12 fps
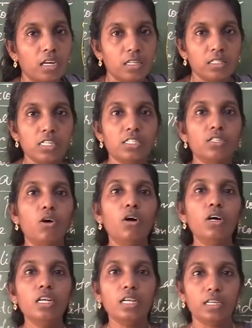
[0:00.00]
These
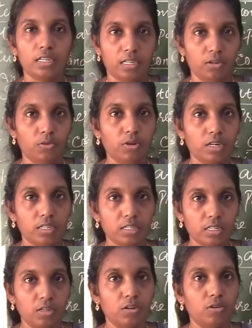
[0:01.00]
all
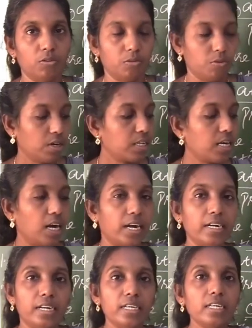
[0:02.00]
work
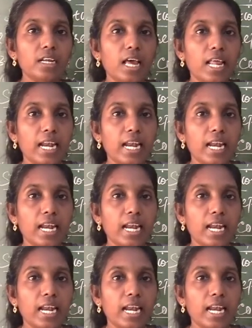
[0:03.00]
under